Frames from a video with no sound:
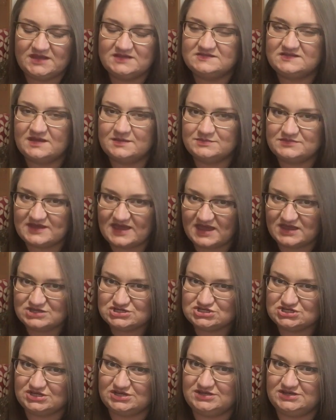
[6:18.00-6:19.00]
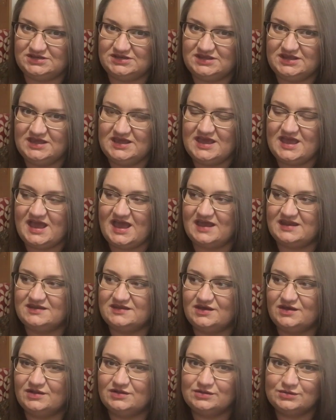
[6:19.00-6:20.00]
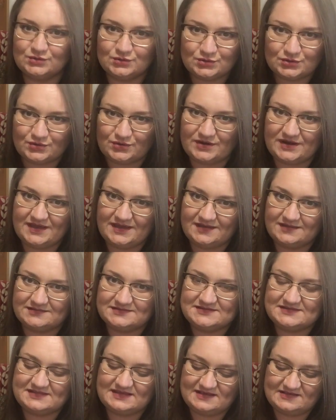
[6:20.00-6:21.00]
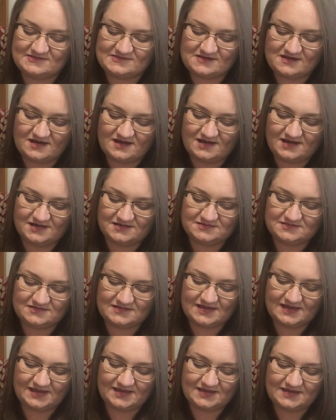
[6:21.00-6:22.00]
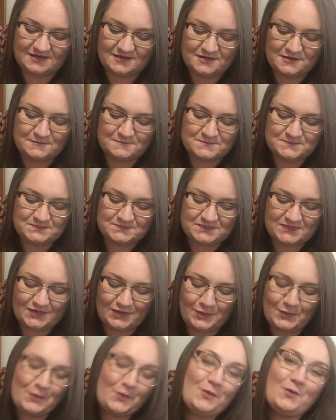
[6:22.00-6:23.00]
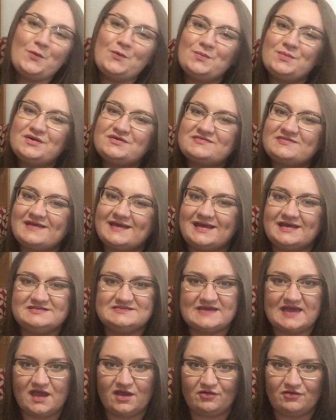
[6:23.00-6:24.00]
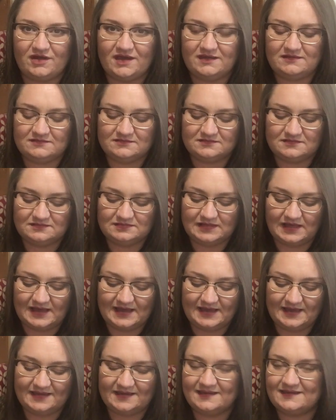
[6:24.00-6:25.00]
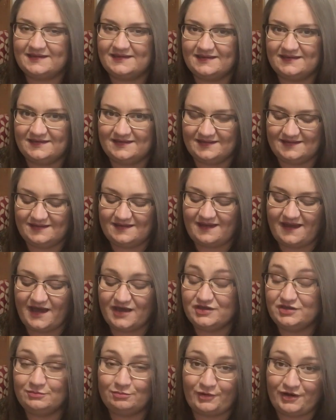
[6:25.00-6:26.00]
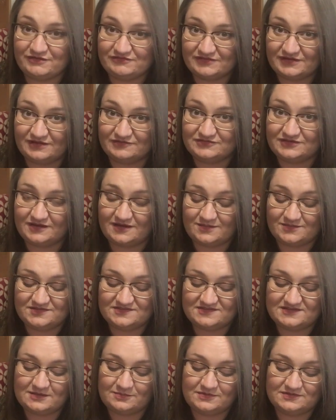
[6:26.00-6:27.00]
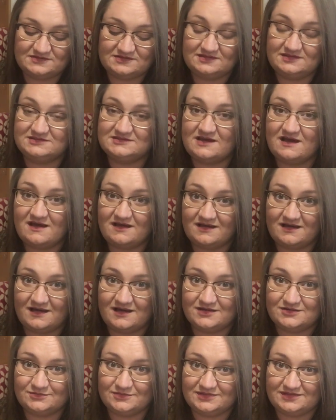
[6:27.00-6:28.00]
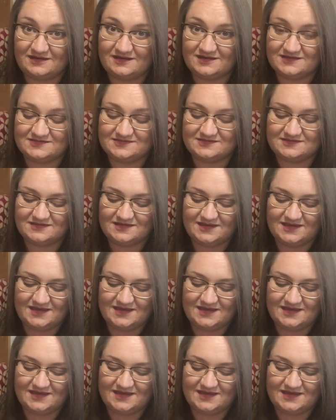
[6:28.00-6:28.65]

temptation and alluring to these cards, like almost like a daring, like, are you brave enough to come and step into the dark garden with us?